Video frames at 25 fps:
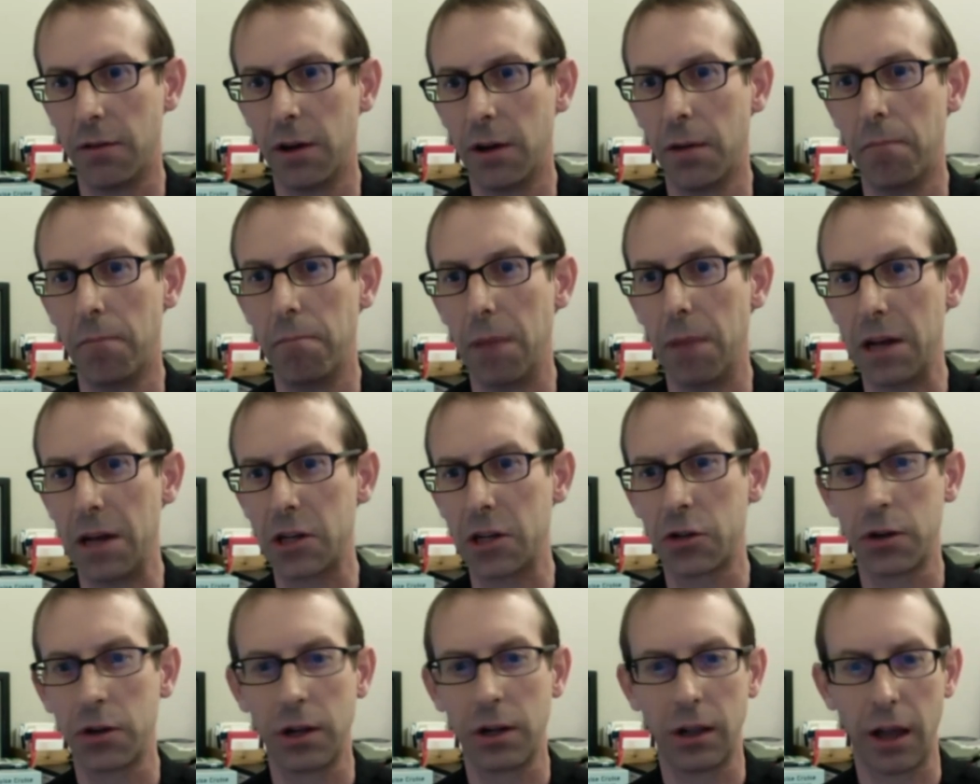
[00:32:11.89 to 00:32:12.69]

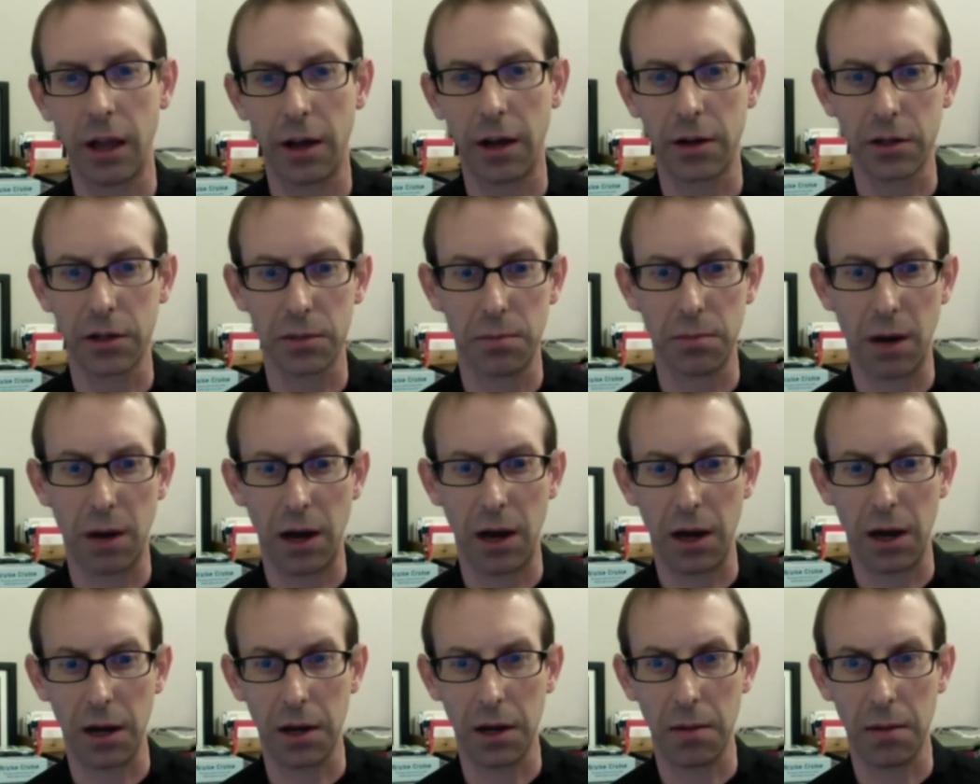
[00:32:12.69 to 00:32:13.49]
measuring letters
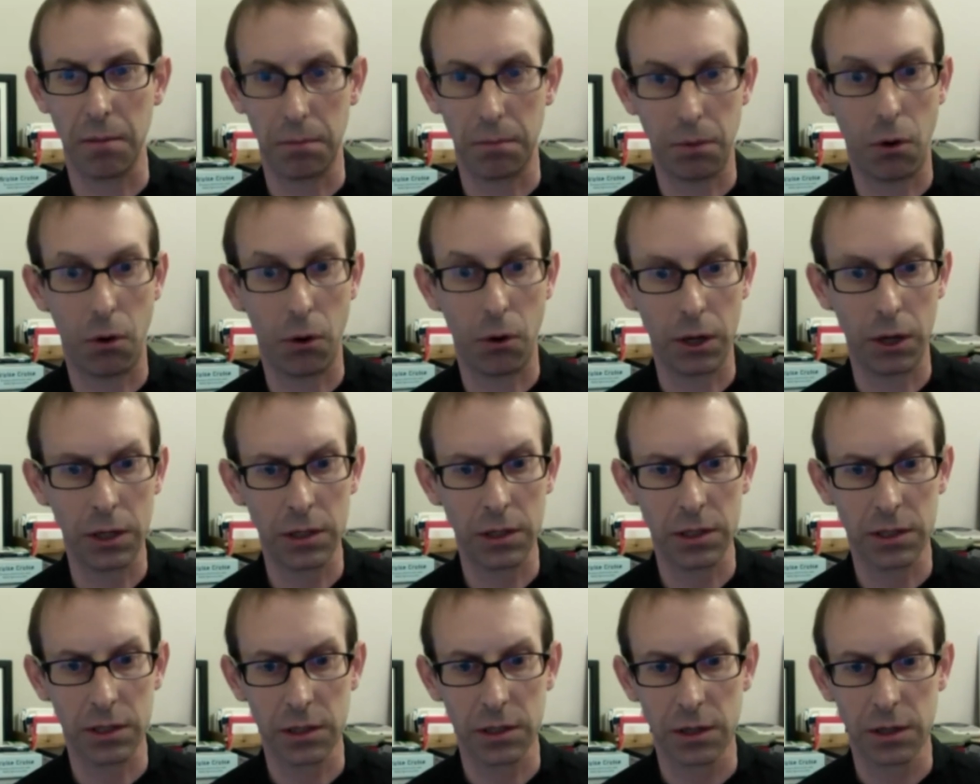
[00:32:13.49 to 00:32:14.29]
by
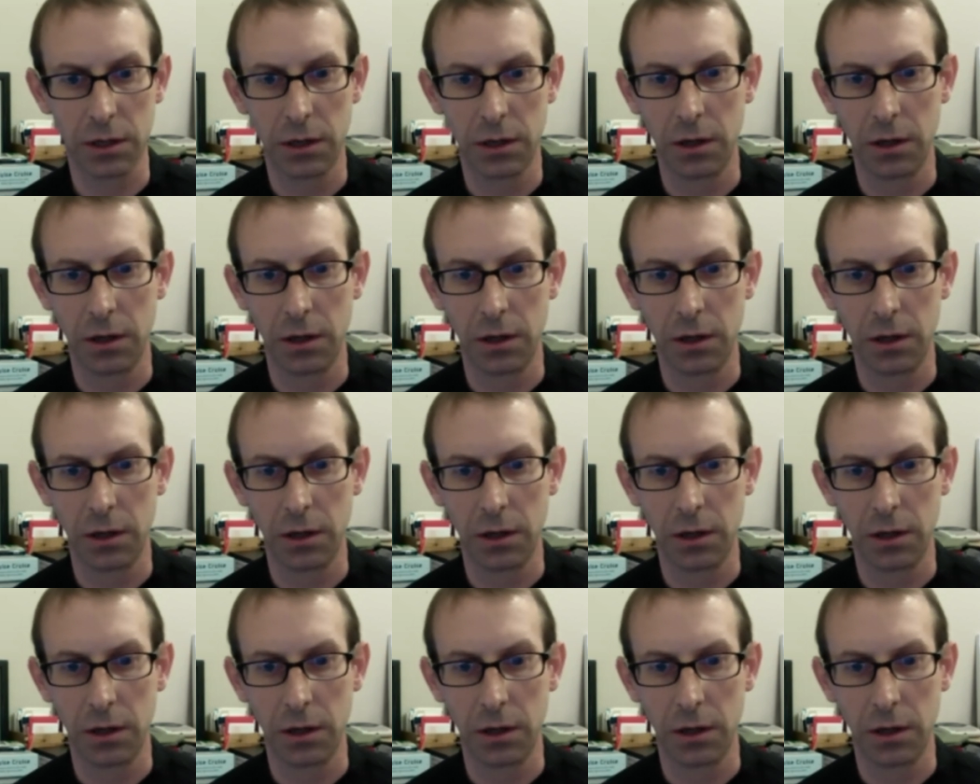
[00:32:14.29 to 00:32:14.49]
points,